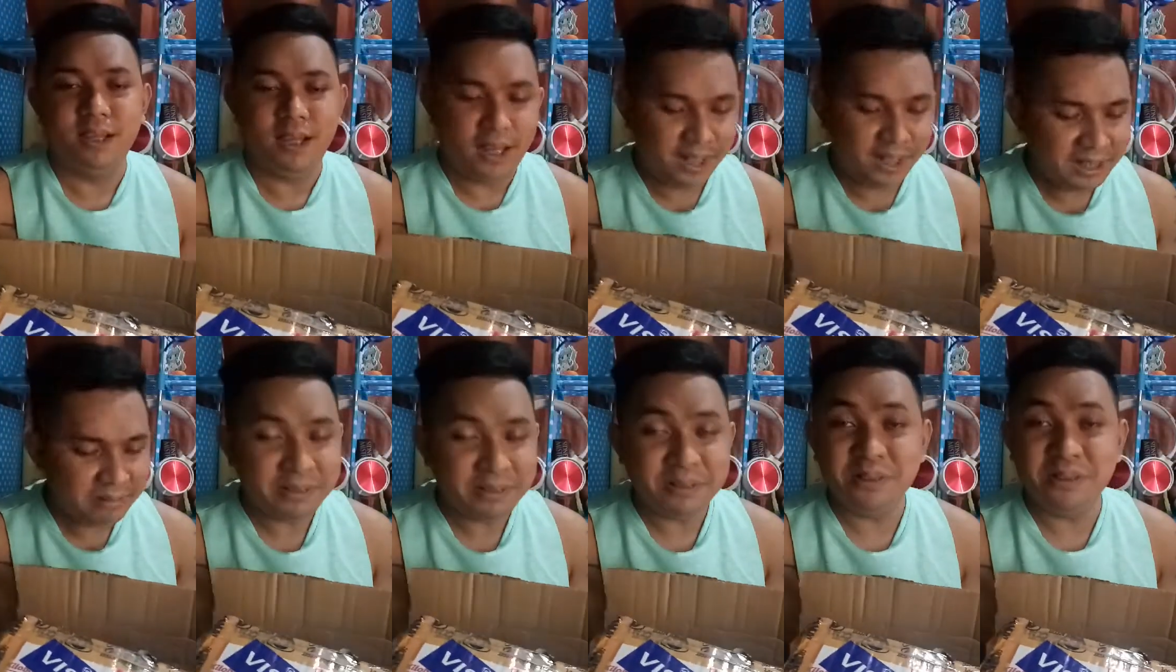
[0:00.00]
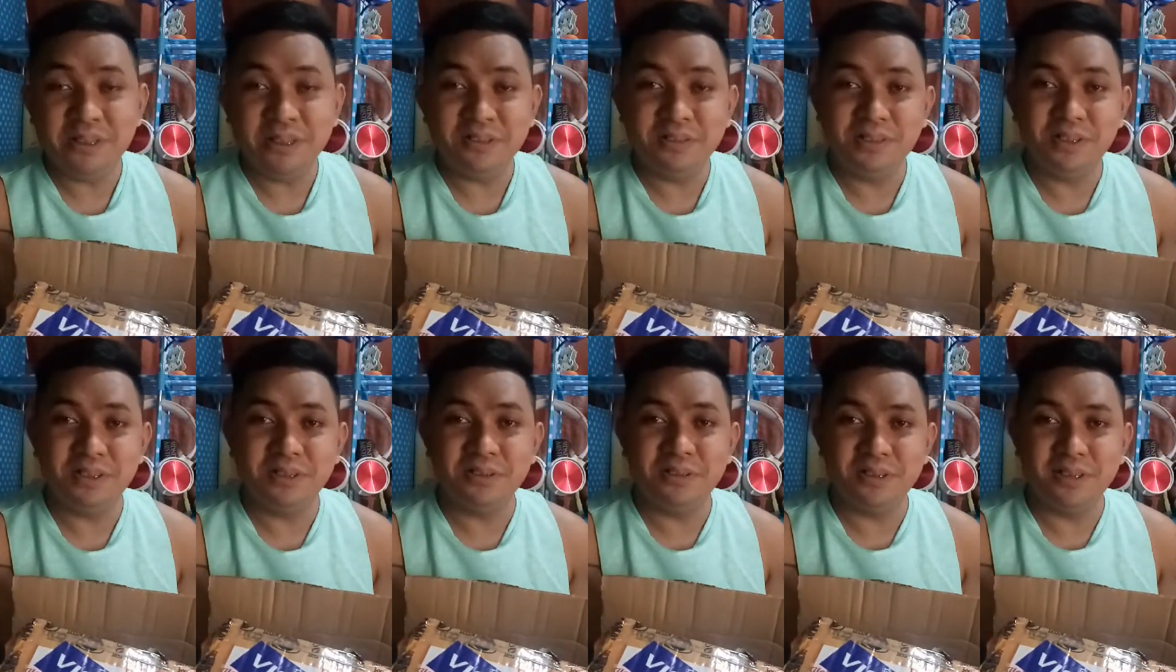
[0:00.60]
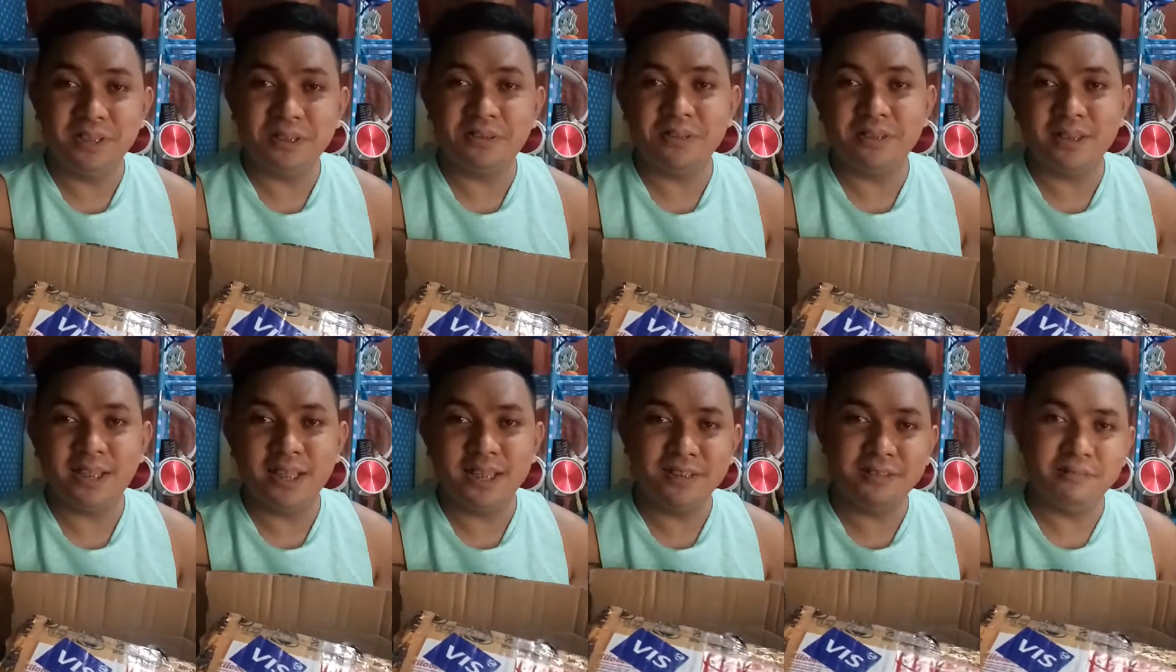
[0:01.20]
I am now going to show you the
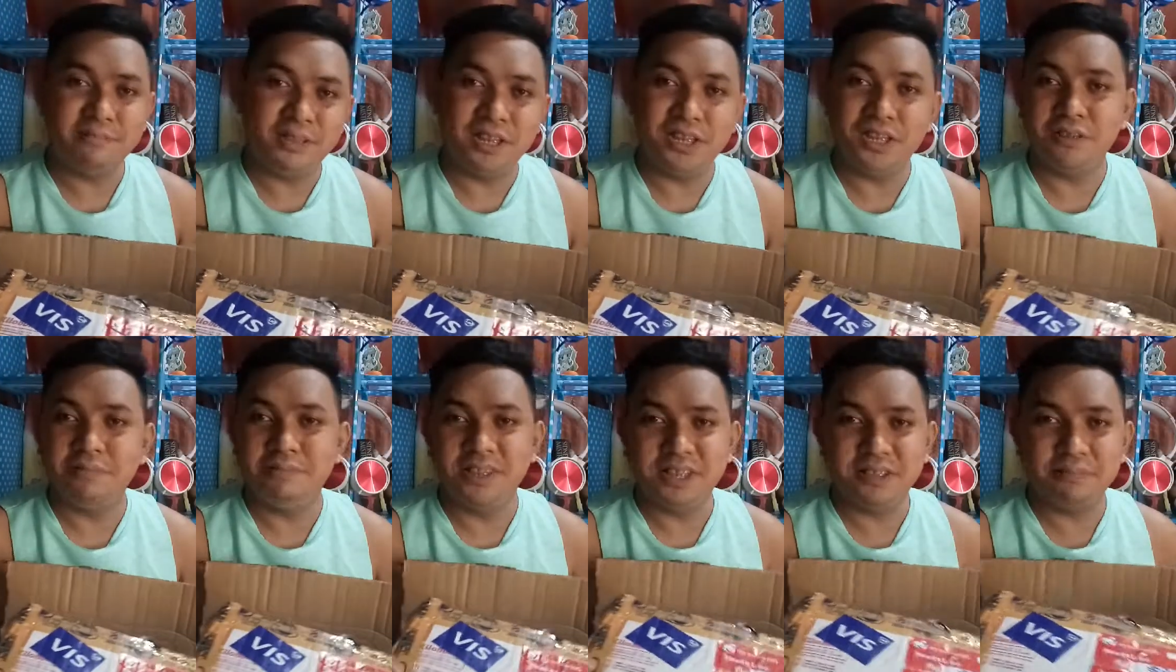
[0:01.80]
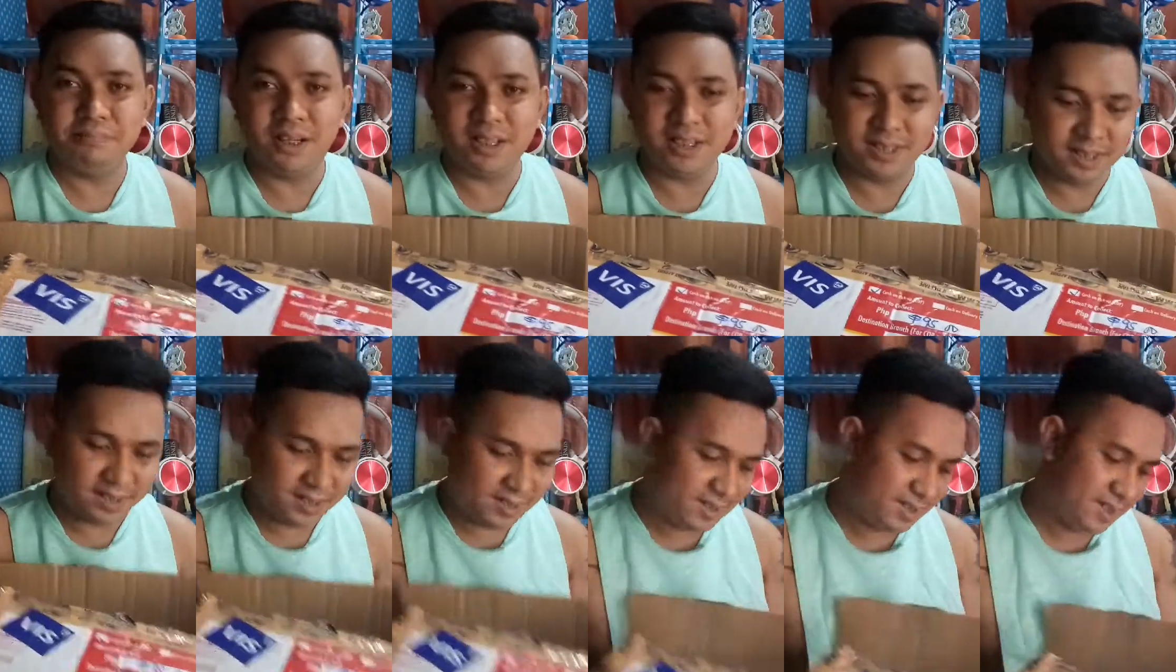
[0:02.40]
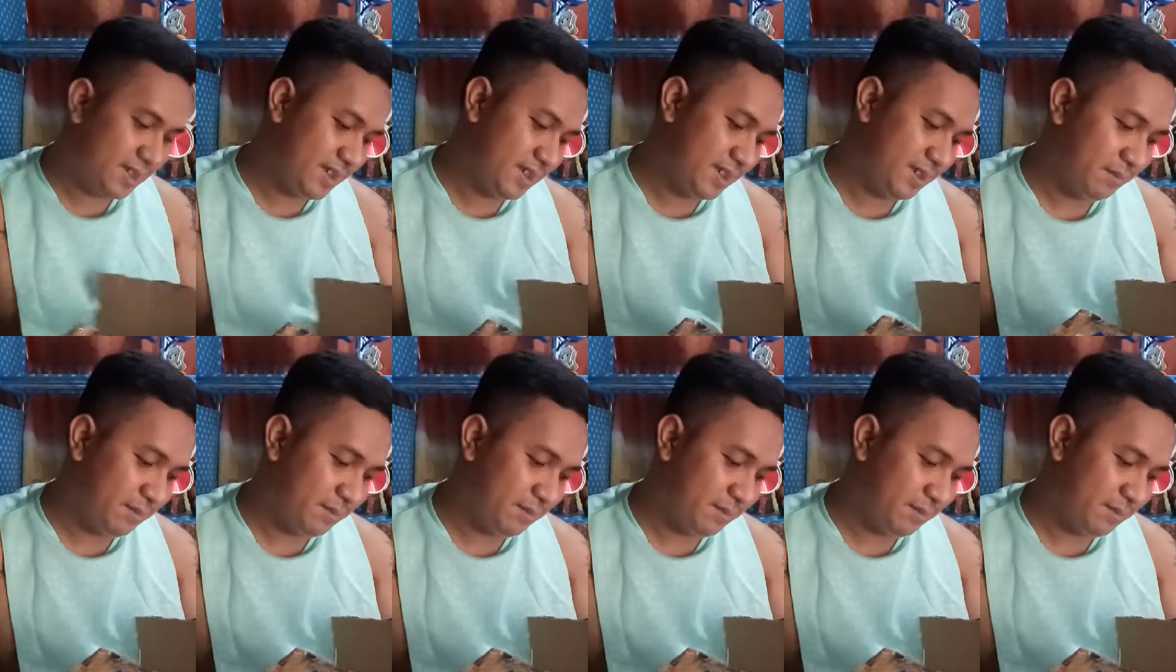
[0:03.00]
contents of each of these boxes.